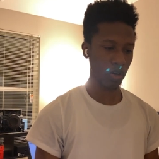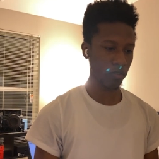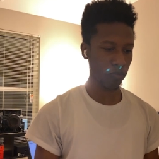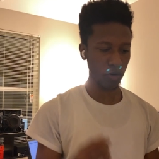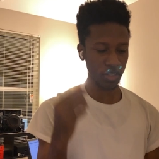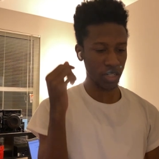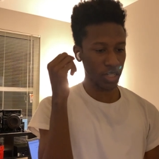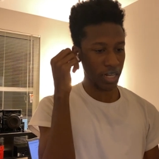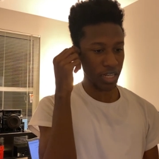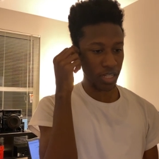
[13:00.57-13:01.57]
So
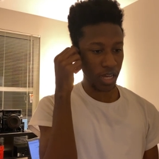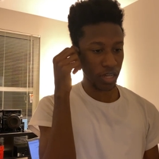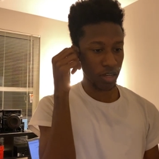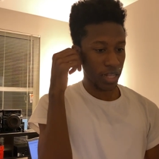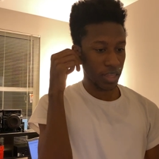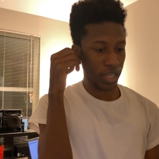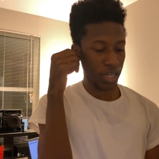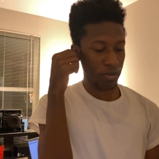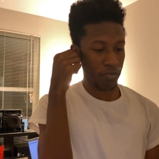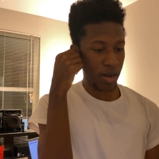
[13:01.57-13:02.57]
unfortunately, that's like, I
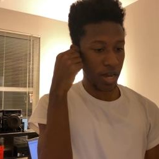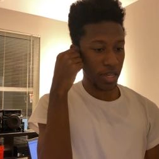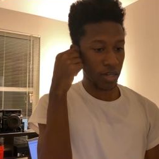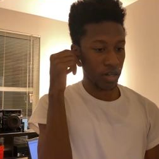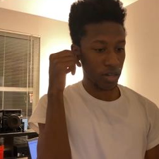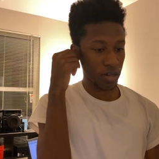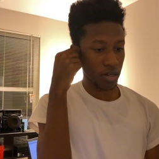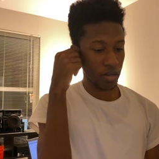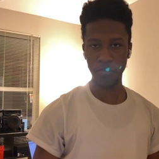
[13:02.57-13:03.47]
think my uh,